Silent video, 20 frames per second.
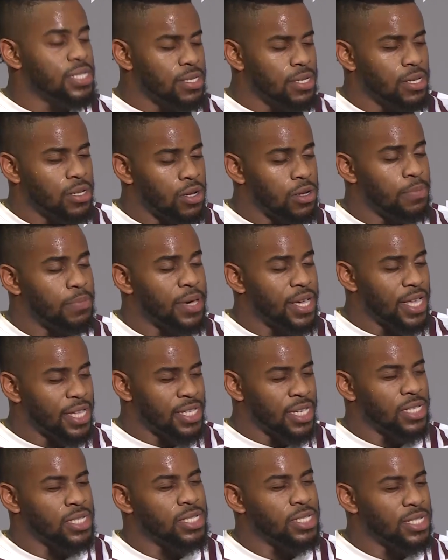you know, pay
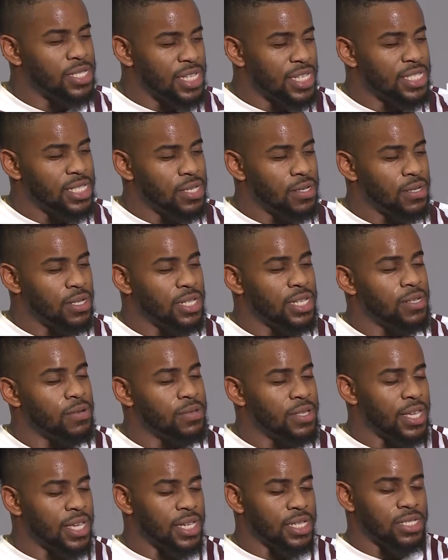attention to detail, the little
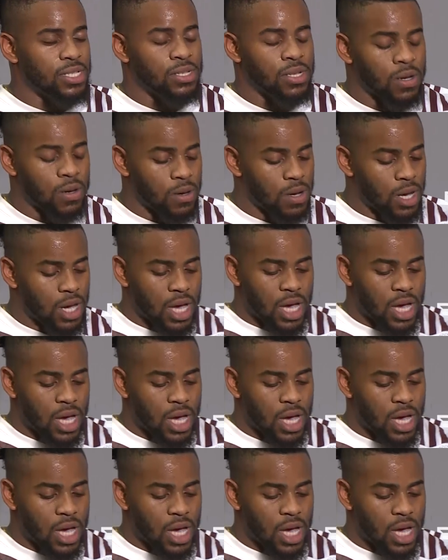things, you know,